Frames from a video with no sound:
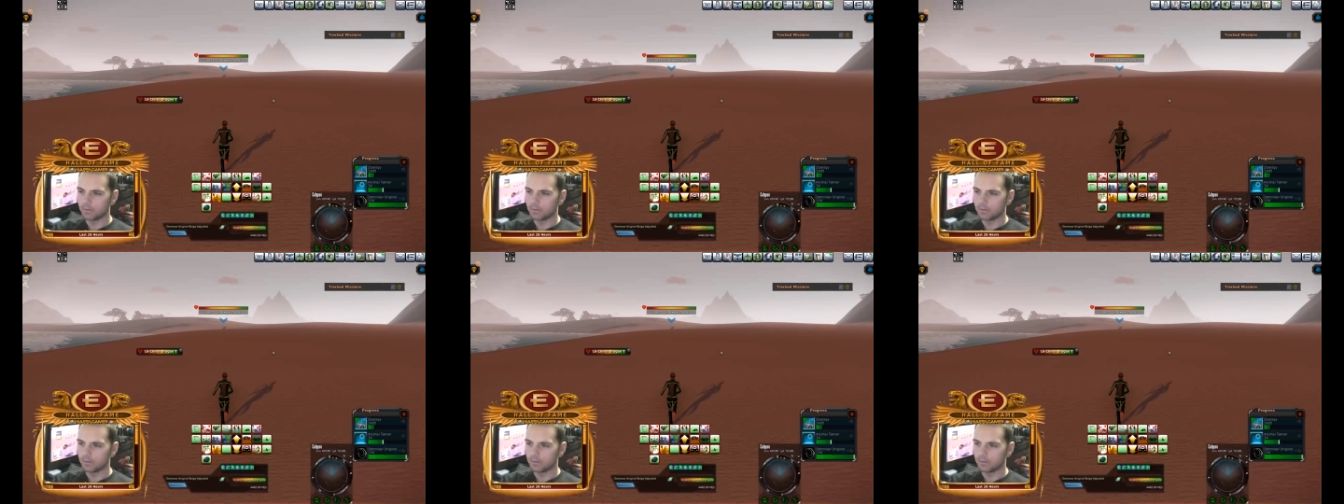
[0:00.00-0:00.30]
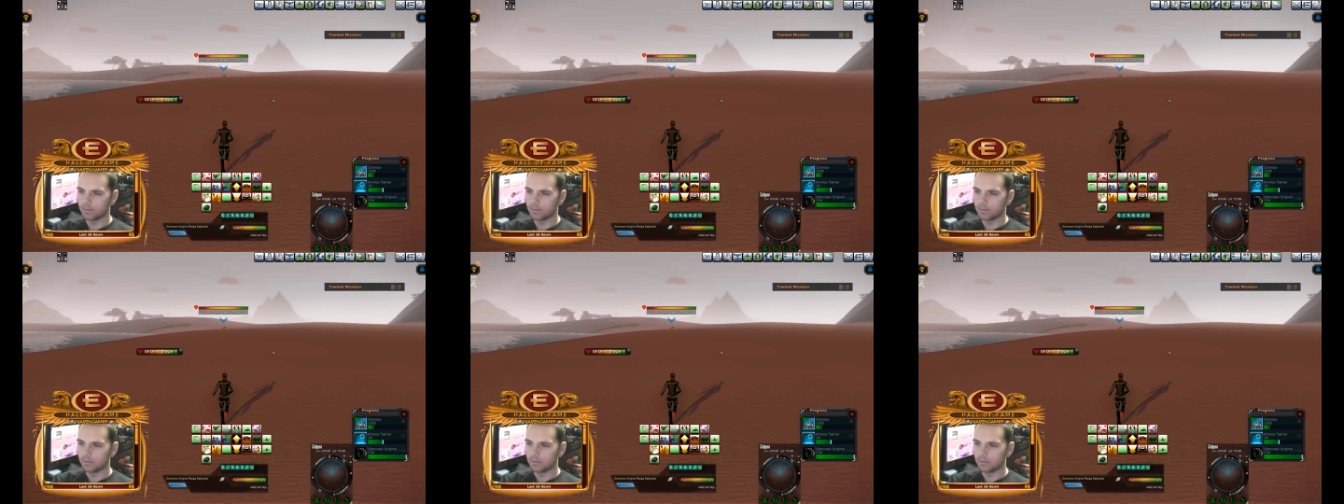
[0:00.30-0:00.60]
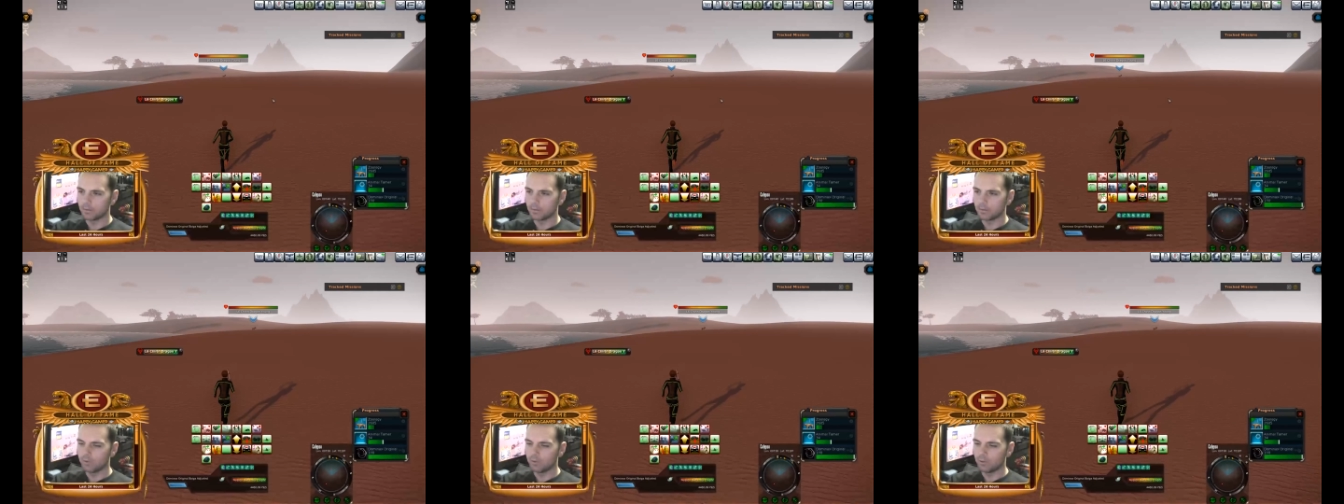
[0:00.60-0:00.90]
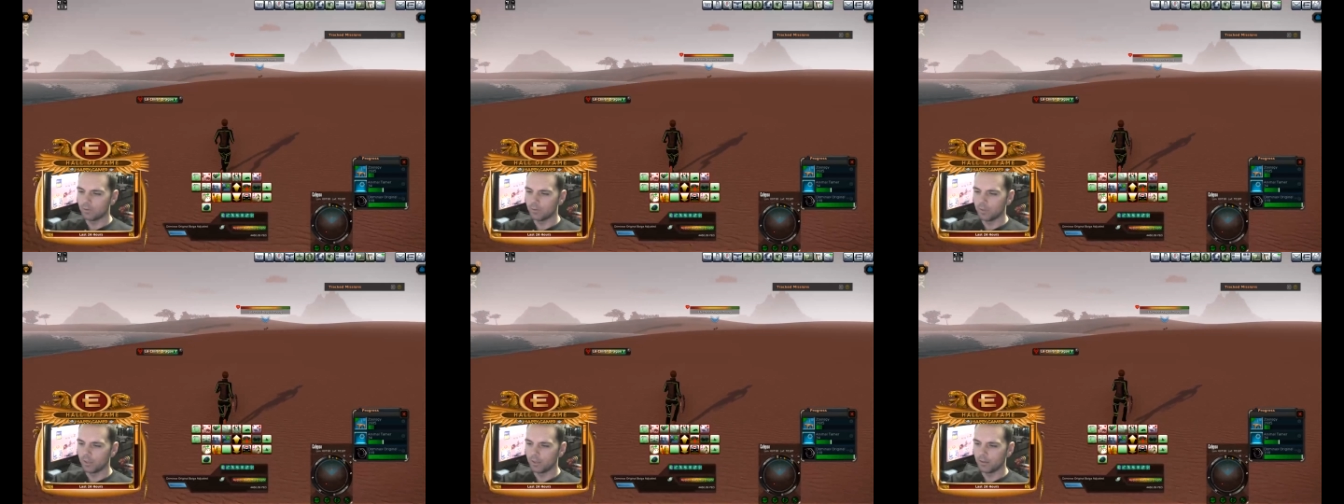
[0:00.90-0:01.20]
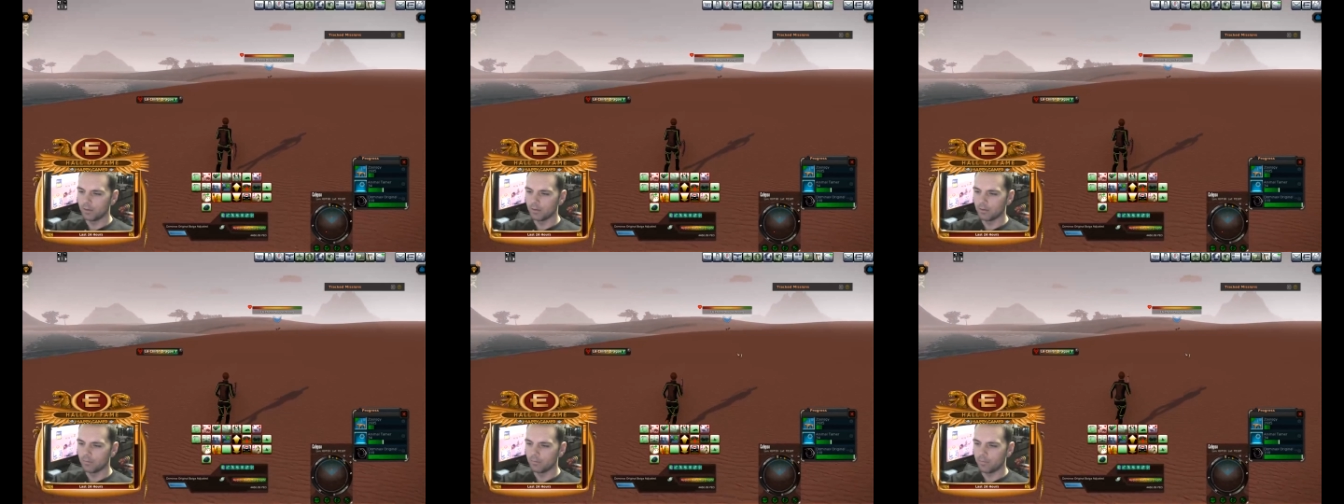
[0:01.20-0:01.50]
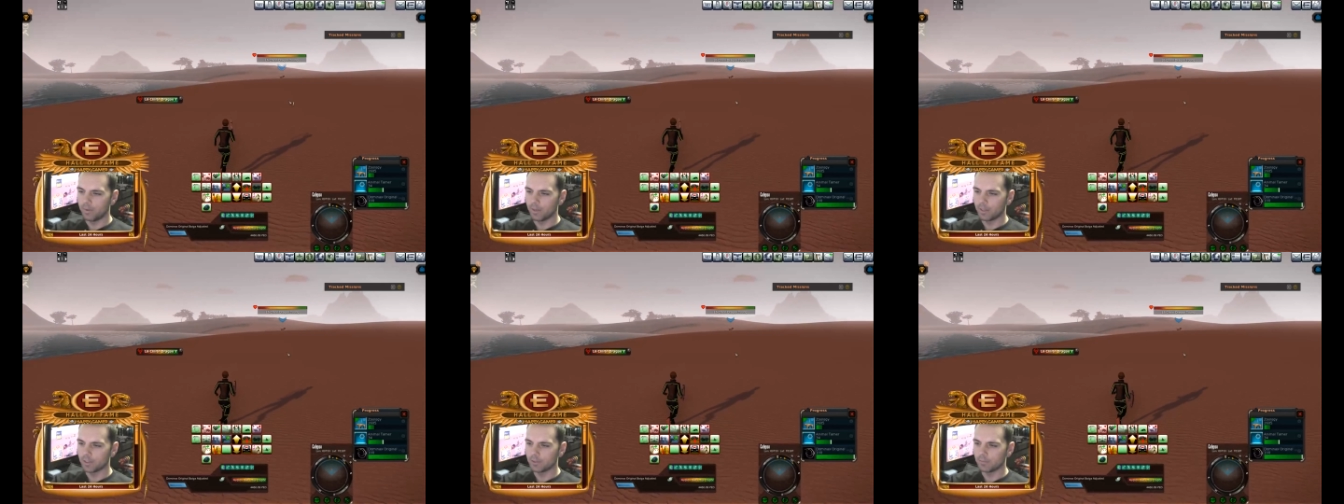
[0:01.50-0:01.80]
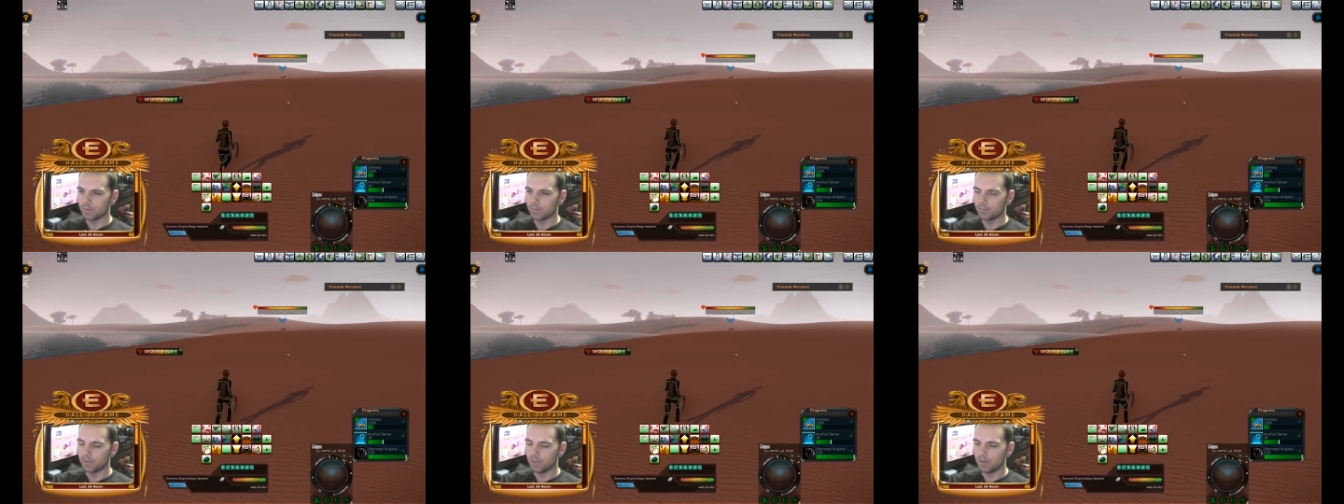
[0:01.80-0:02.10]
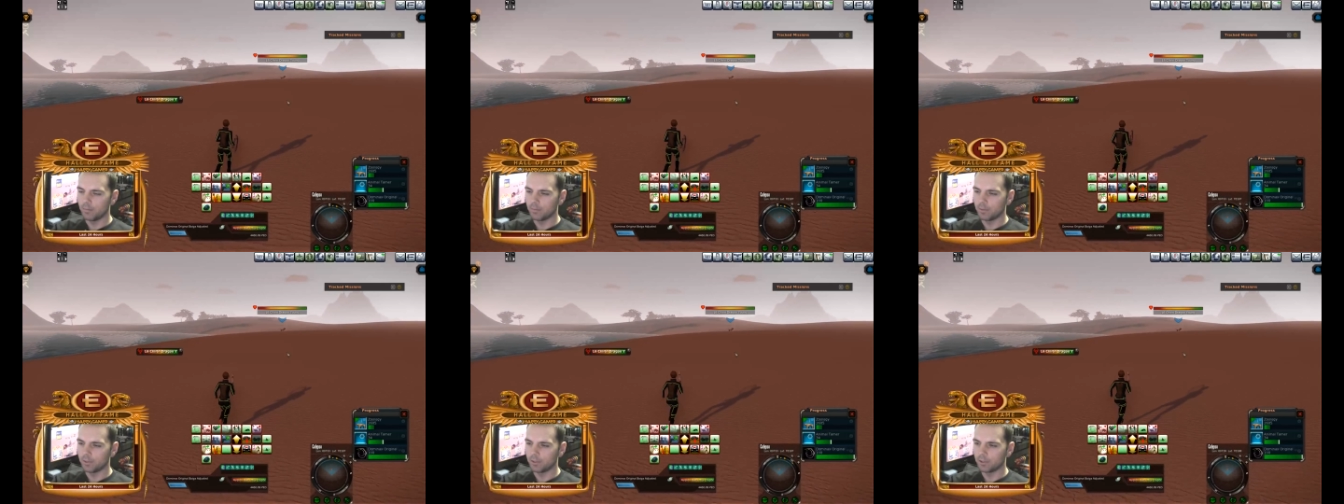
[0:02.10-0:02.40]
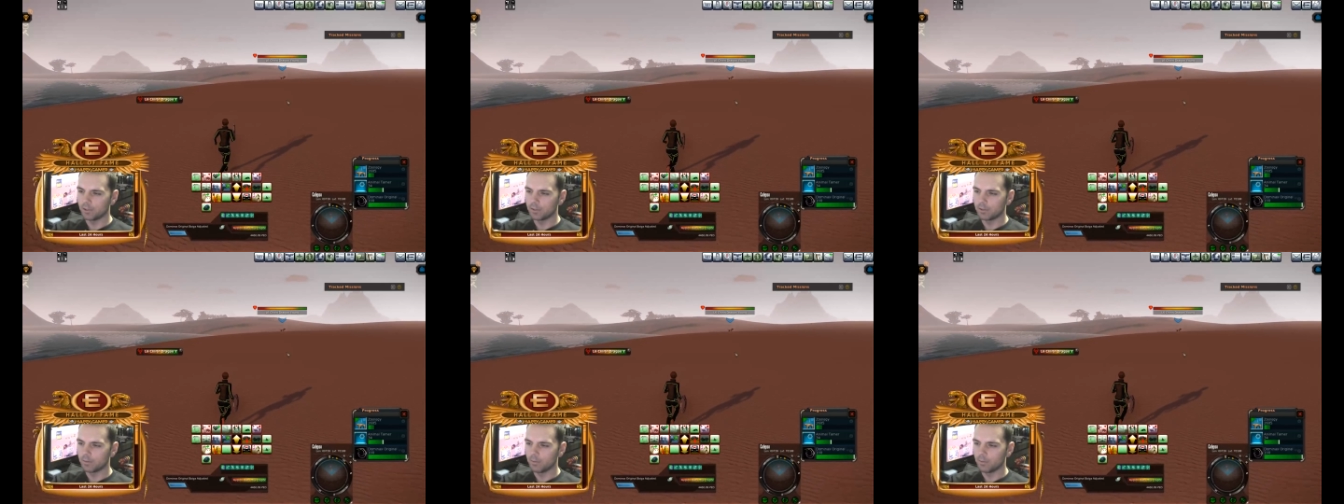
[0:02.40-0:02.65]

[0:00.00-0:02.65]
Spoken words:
I'm never doing maximum damage.